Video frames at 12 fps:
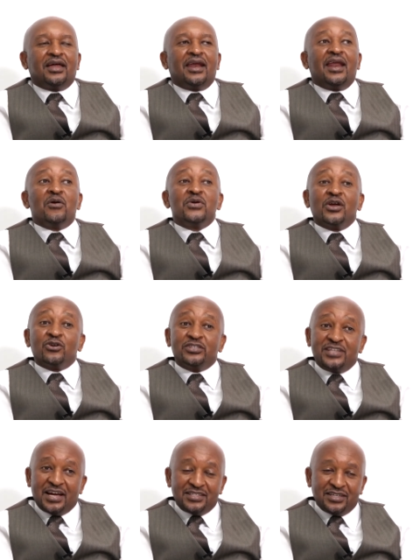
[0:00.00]
Now, we are not
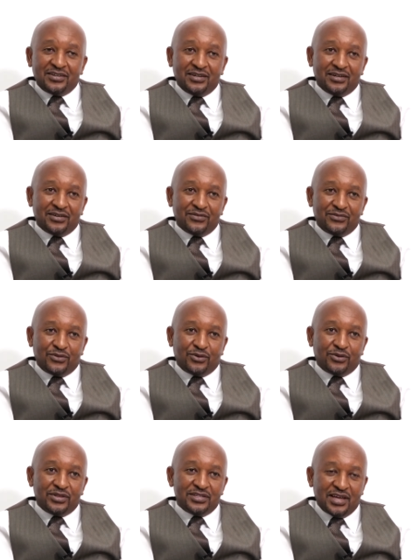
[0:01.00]
charging
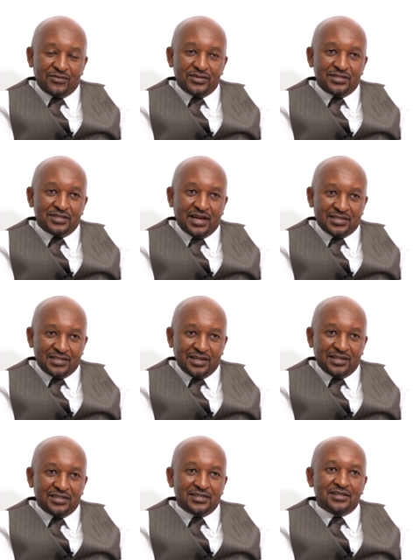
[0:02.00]
for the service as
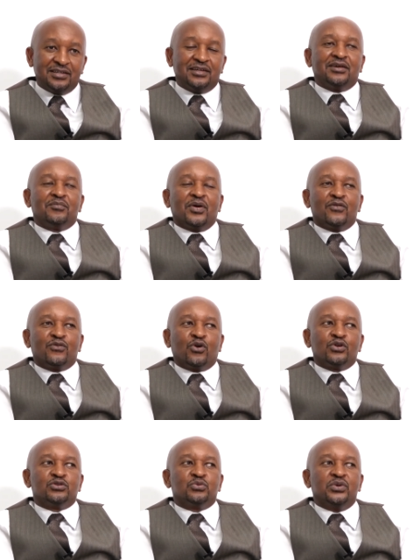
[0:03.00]
yet, but of
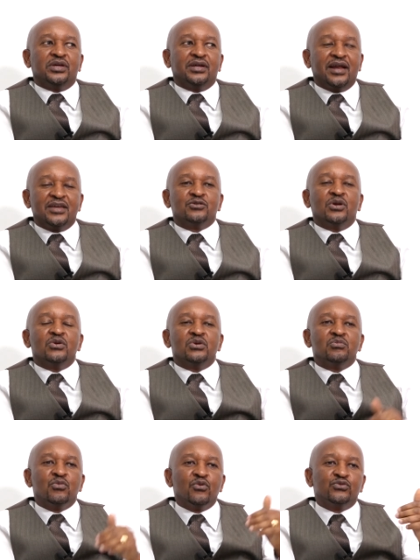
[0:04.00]
course, we gradually will
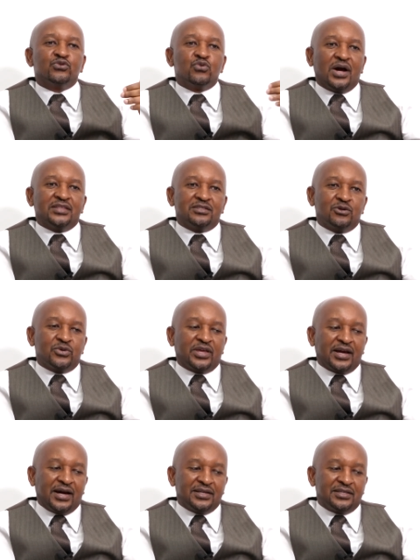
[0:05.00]
move towards
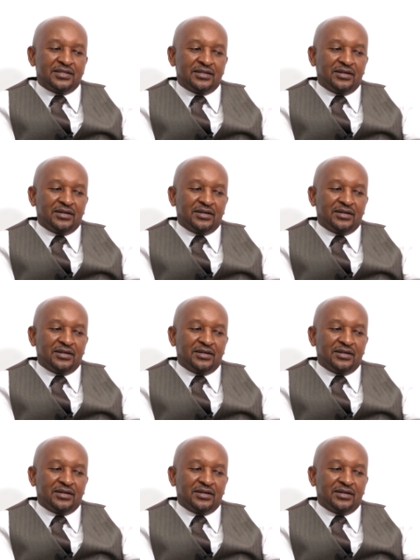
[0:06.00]
looking at